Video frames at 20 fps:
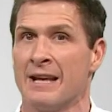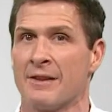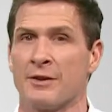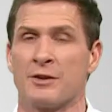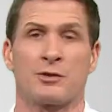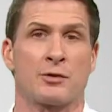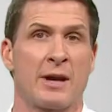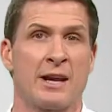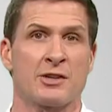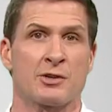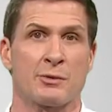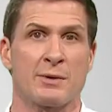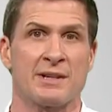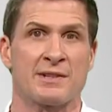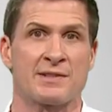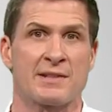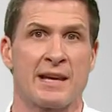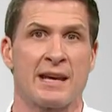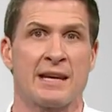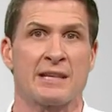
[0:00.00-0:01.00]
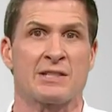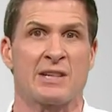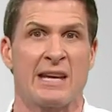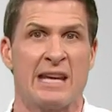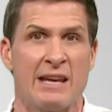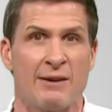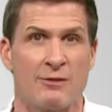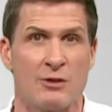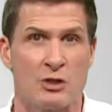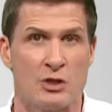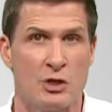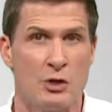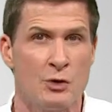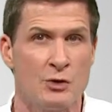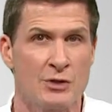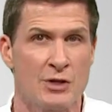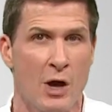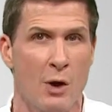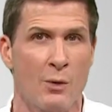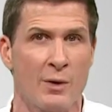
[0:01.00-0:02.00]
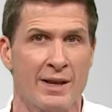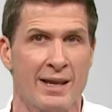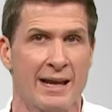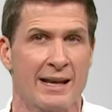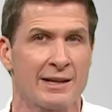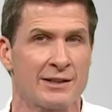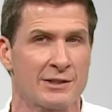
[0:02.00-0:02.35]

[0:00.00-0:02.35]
the Treasury says if you don't get